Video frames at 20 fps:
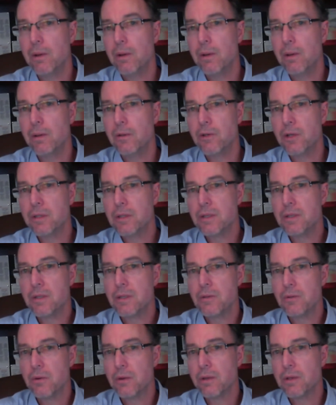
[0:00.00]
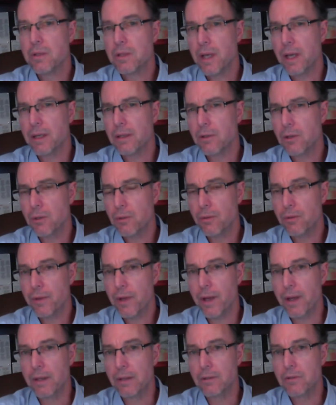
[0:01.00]
Jesus is really saying two
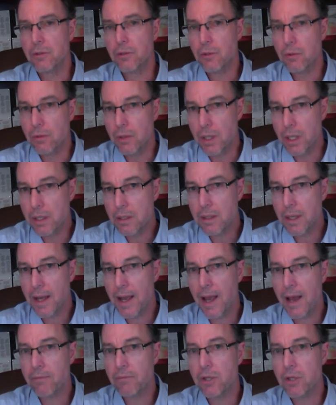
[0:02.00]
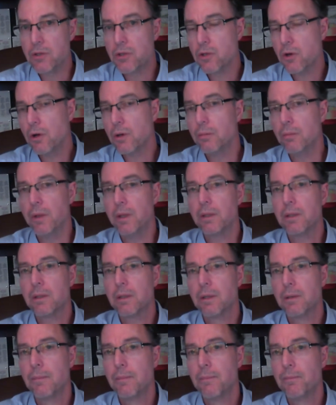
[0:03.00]
things. You need to have
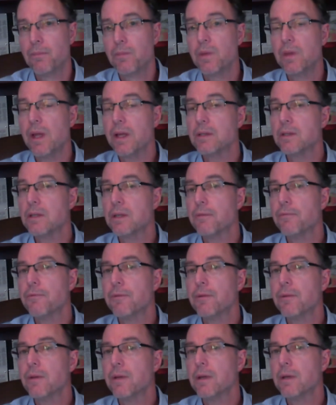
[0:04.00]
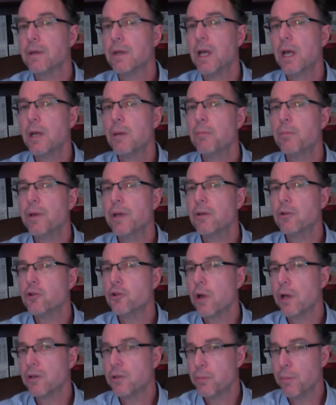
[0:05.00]
discernment. That's different than being
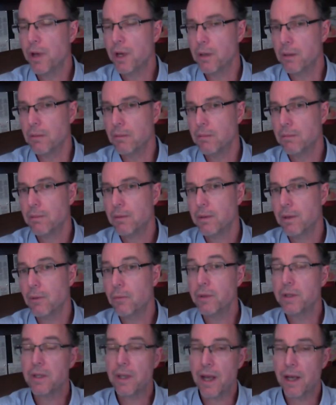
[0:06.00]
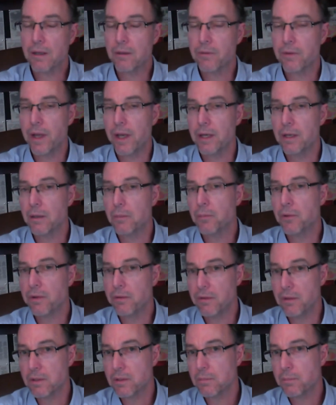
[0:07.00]
judgmental. And we tackled that in a
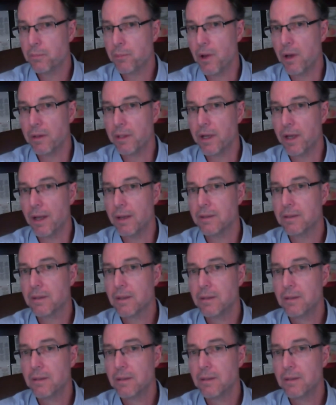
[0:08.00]
previous podcast.